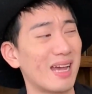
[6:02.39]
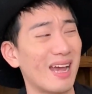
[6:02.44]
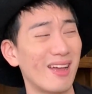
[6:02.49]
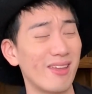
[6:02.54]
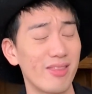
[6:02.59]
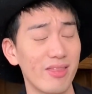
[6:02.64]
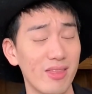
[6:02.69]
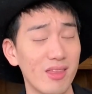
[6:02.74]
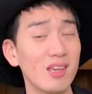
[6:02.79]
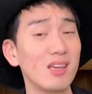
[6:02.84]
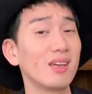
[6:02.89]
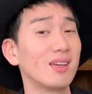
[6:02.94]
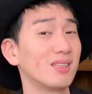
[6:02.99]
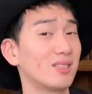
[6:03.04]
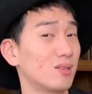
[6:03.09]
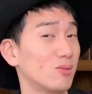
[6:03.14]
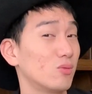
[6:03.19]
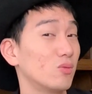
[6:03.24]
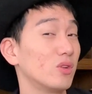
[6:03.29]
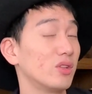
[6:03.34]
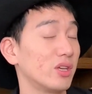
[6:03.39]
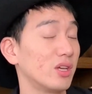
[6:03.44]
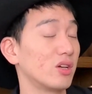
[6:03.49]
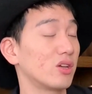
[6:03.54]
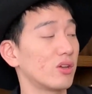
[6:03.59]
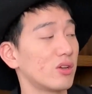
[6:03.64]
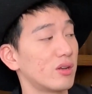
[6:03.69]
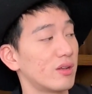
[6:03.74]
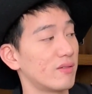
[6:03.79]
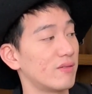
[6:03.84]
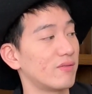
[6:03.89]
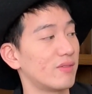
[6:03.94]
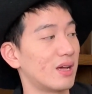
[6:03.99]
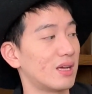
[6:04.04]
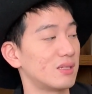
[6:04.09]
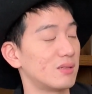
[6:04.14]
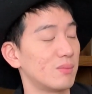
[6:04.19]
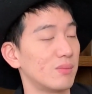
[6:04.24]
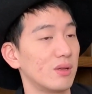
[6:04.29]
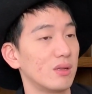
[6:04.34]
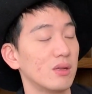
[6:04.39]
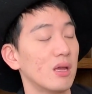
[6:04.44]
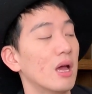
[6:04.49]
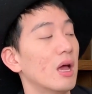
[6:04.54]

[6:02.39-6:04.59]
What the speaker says: I think it's really a good investment.